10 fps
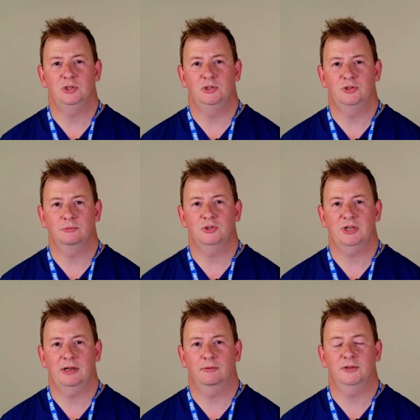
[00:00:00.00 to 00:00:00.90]
that you don't
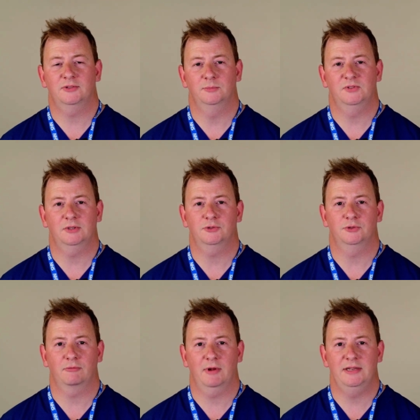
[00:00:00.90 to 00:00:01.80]
share items such
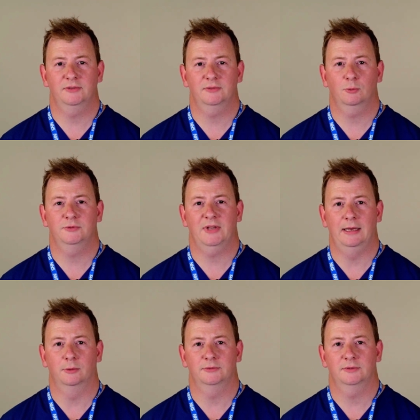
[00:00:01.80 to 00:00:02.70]
as razors or
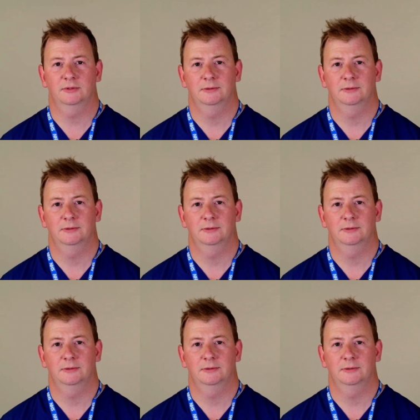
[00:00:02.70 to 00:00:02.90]
towels.